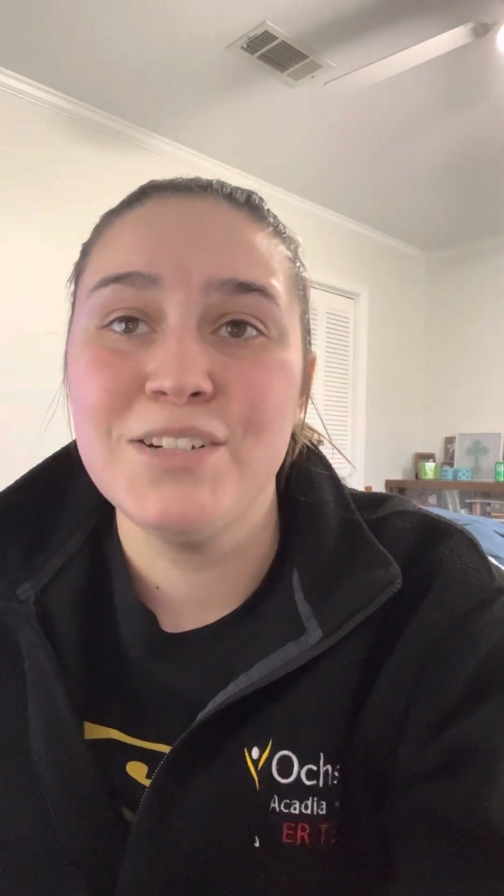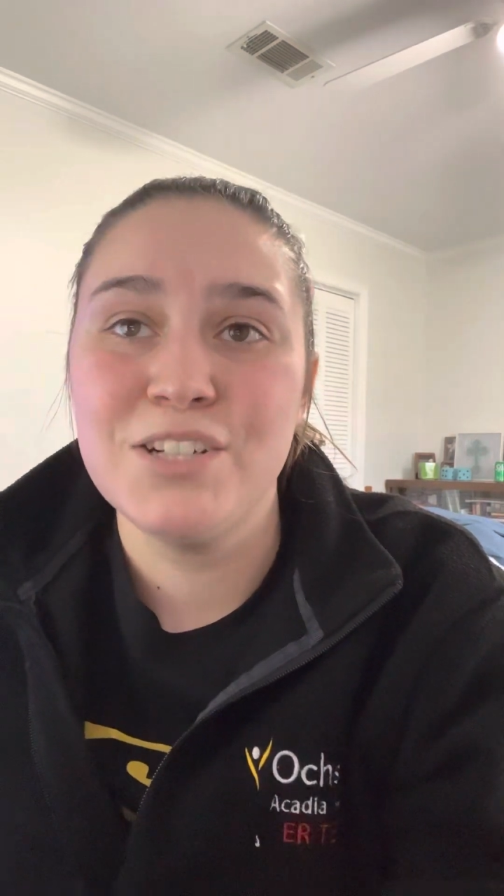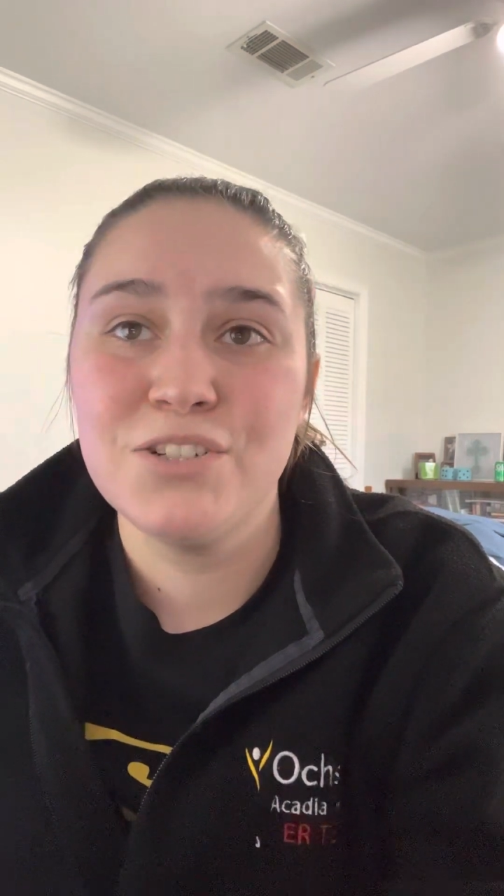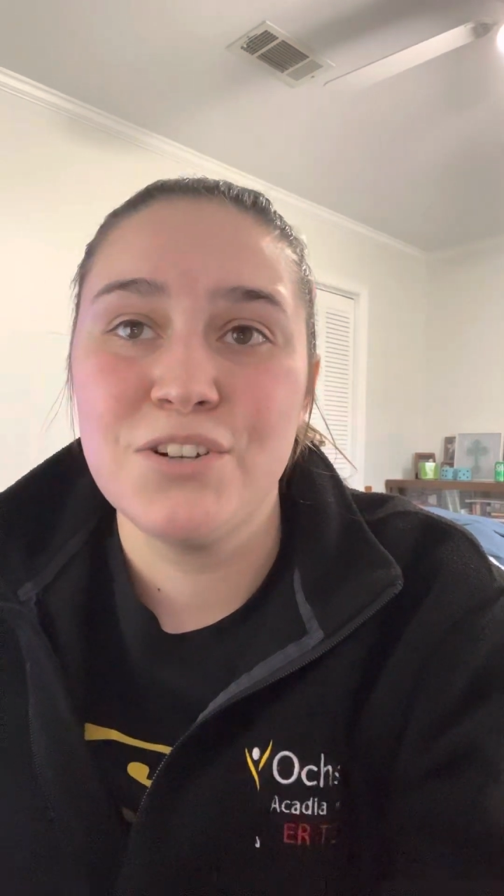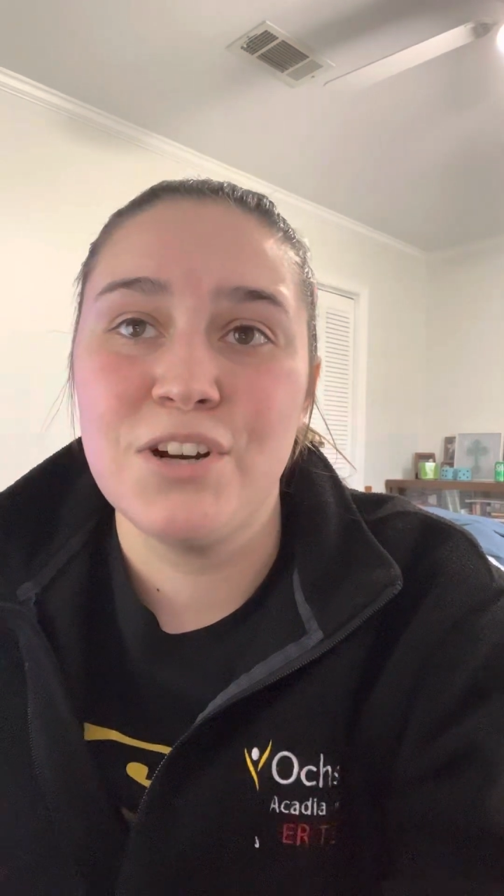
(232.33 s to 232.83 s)

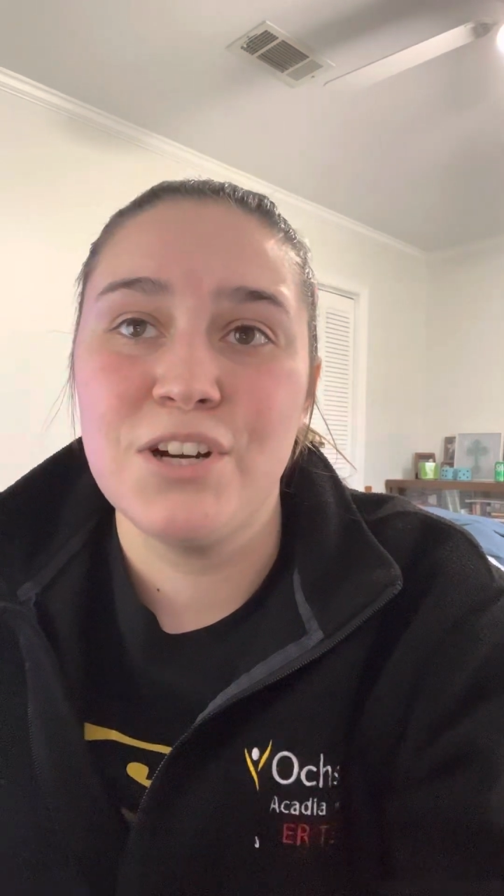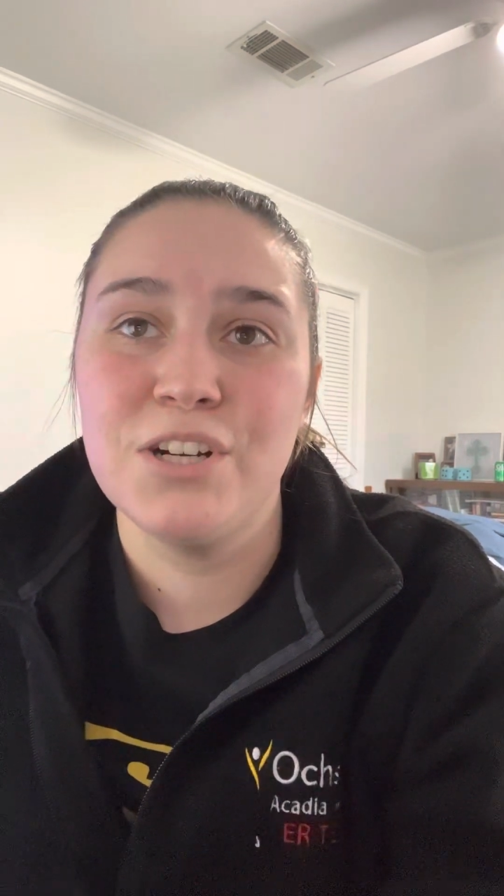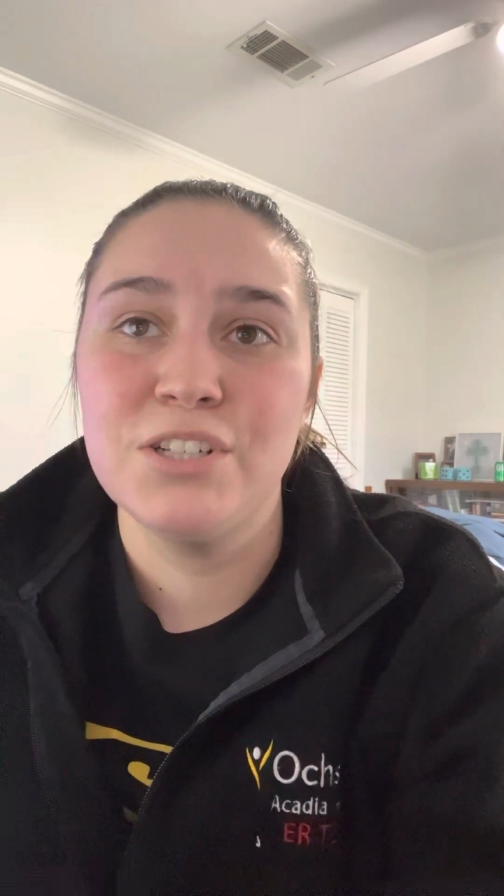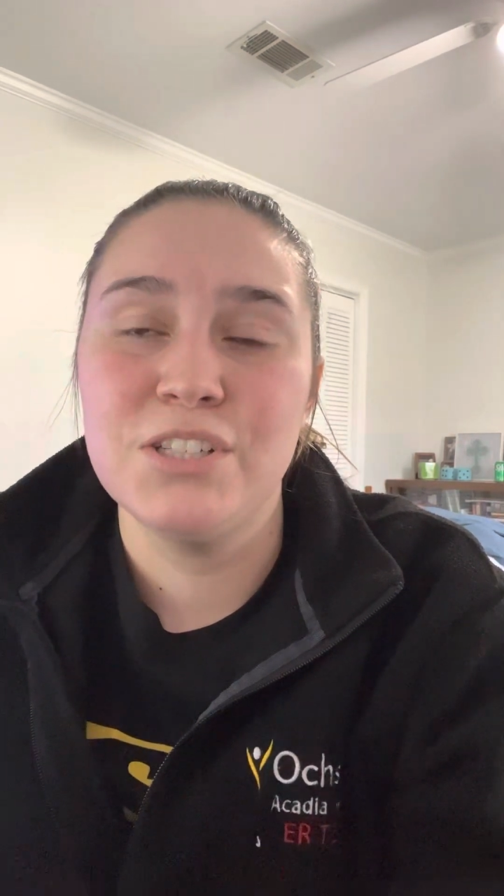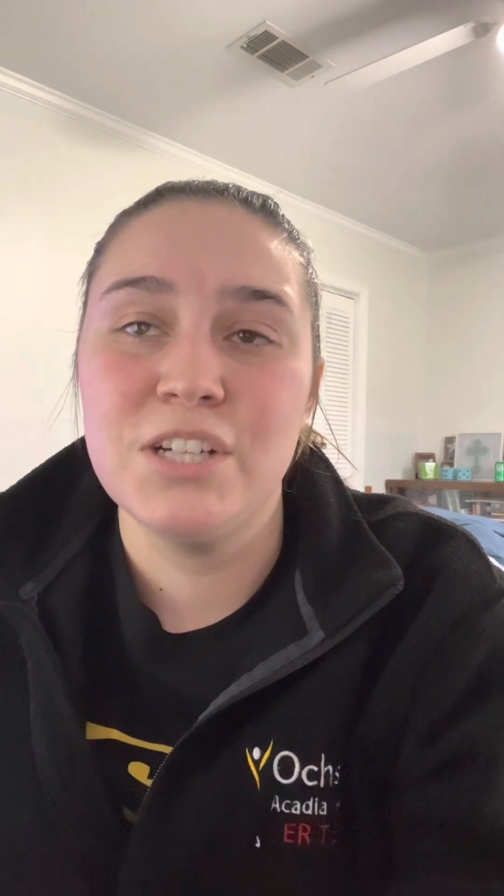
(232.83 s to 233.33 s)

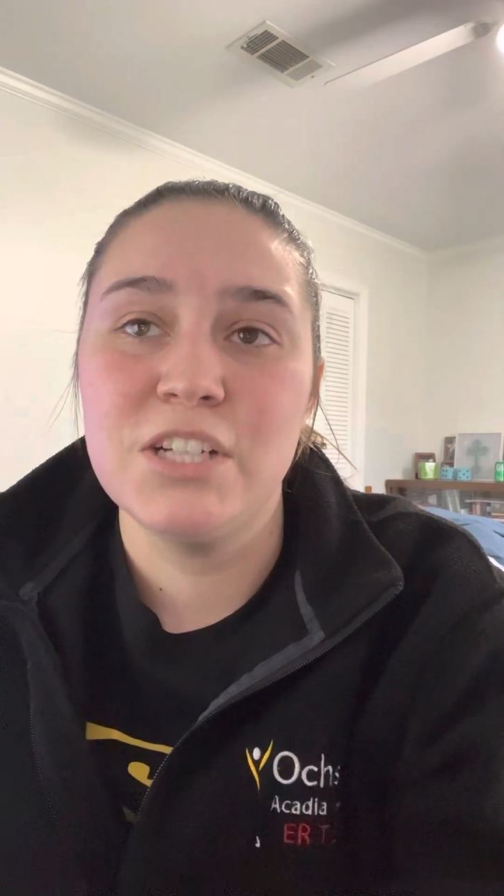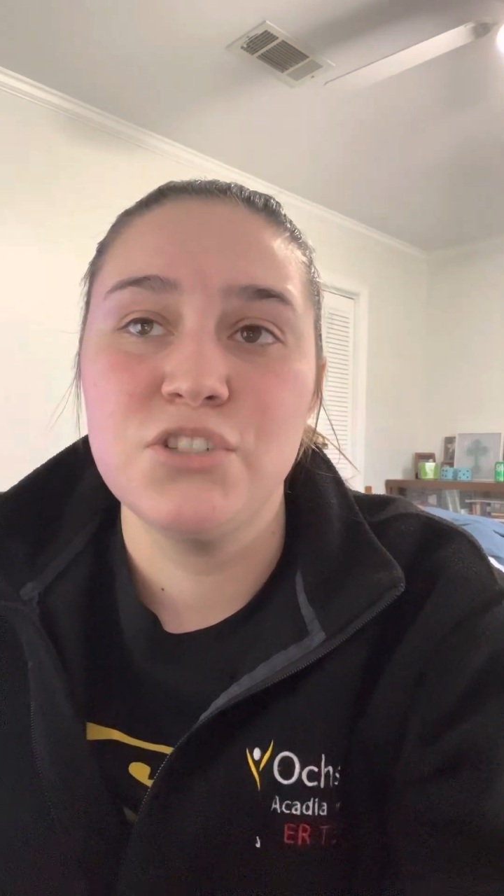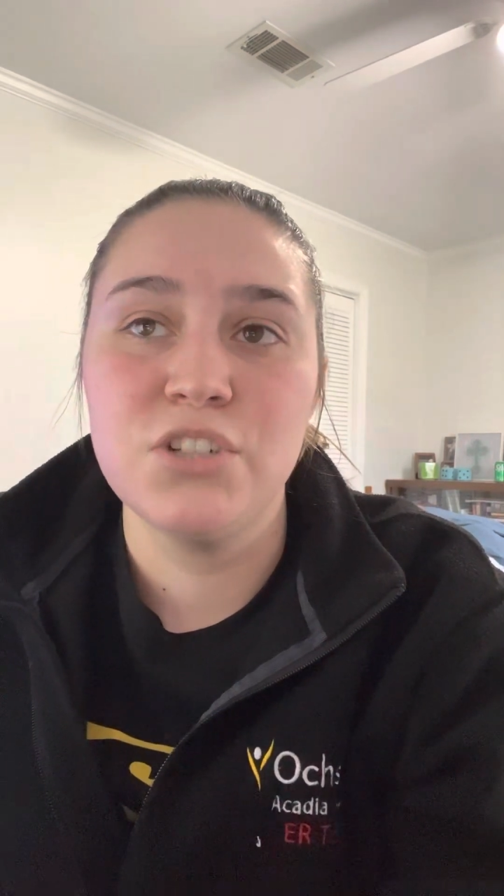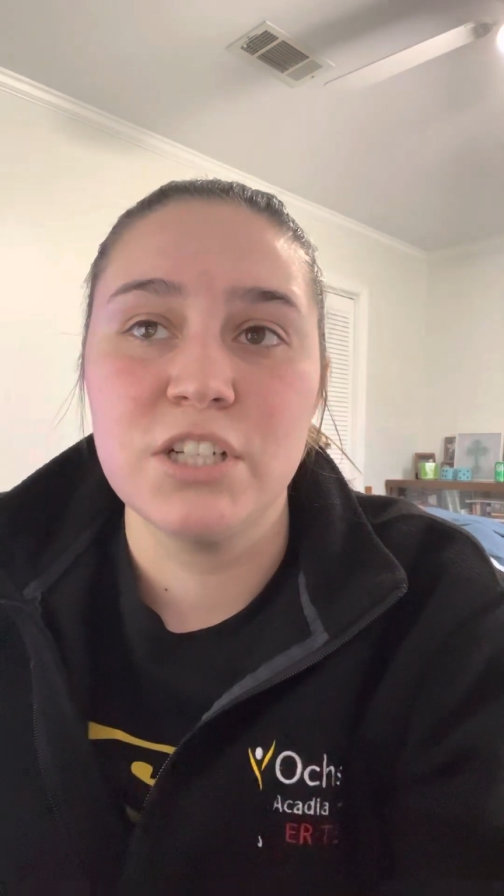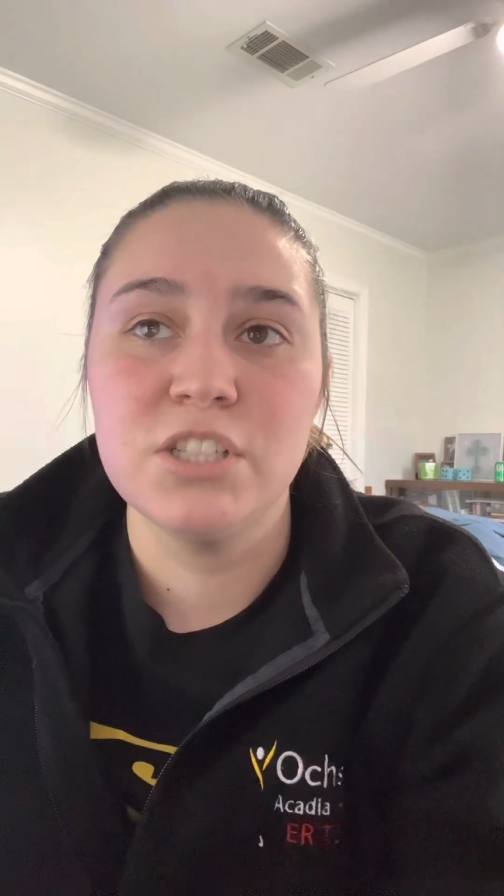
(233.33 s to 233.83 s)
discharge
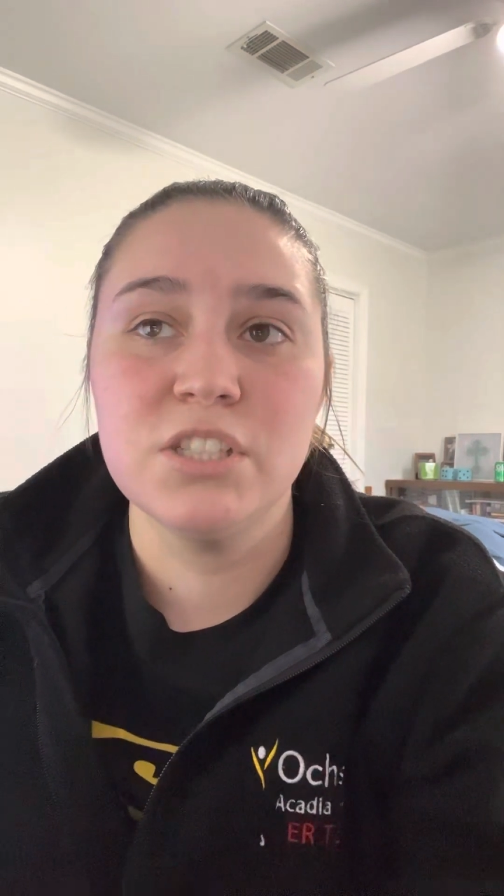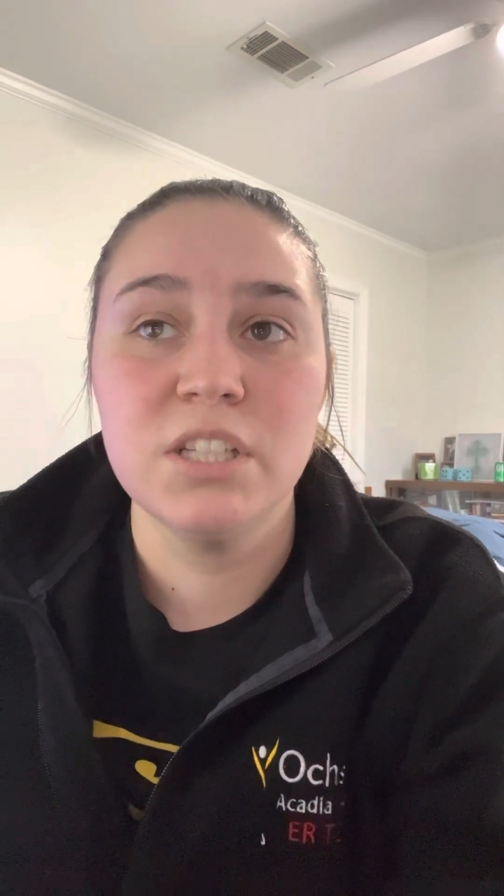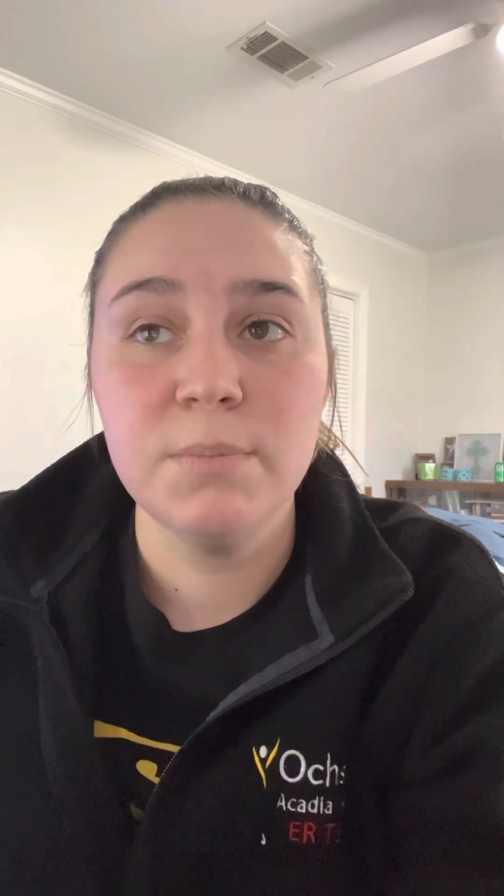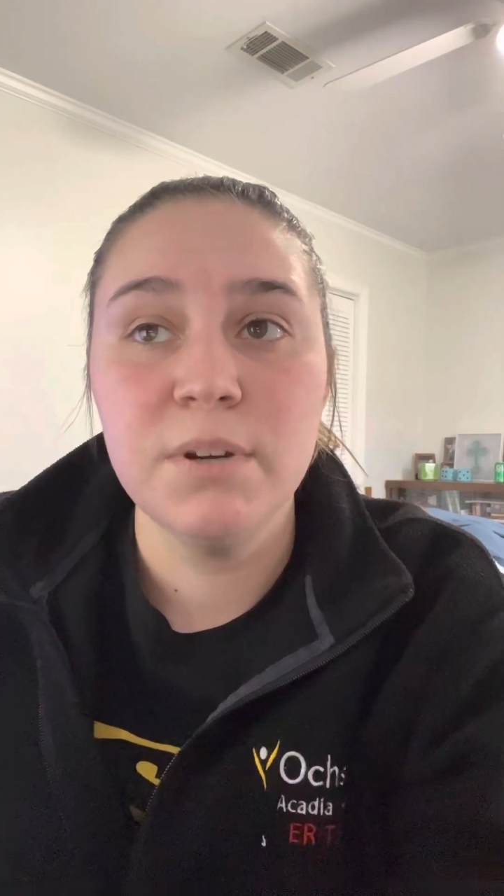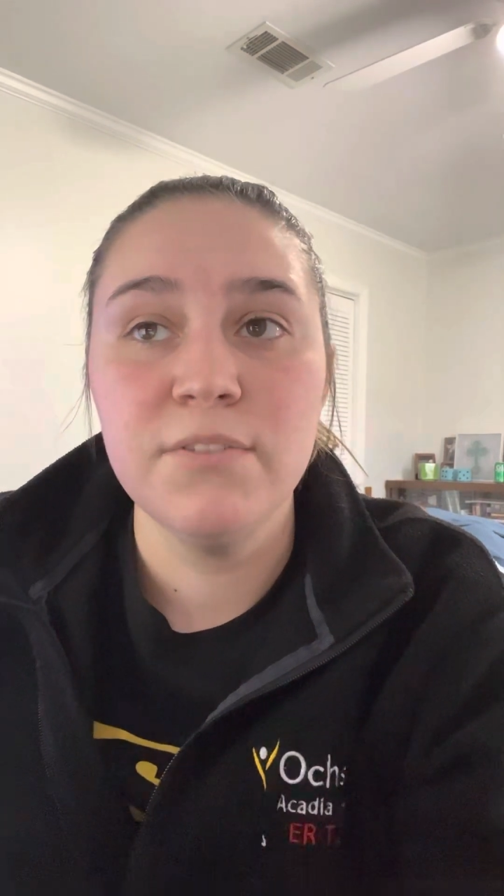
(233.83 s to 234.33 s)
instruction
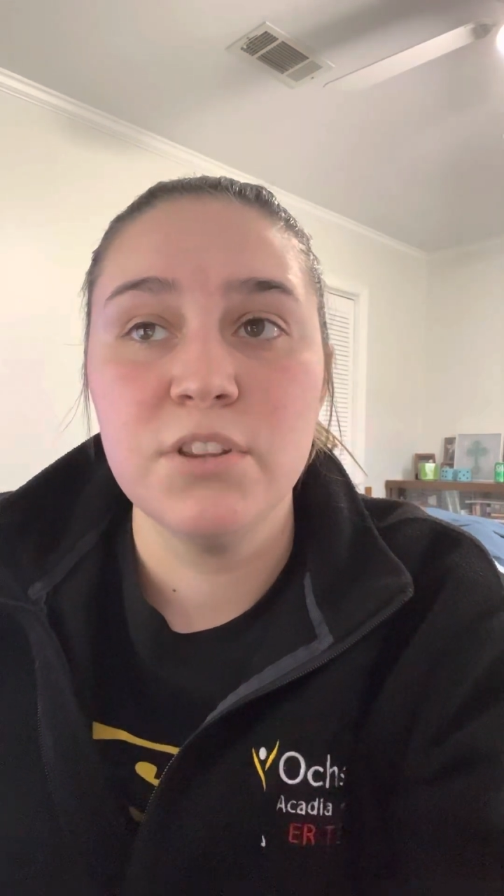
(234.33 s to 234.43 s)
summary for